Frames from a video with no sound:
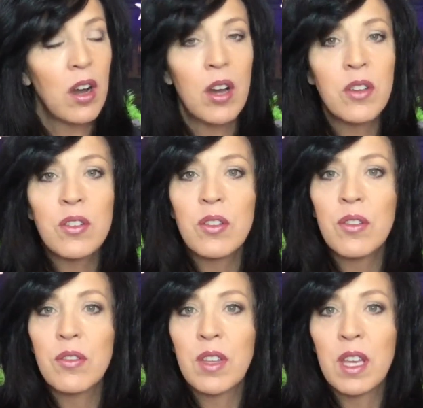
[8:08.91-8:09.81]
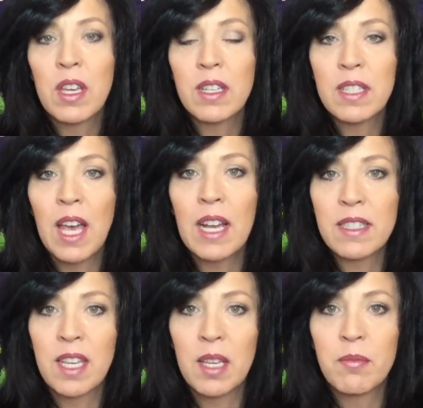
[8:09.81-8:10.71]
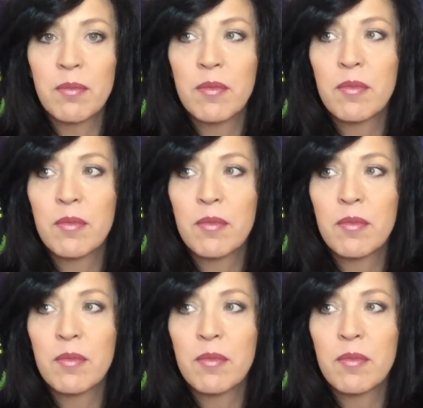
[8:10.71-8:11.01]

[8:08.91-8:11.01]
under the exact same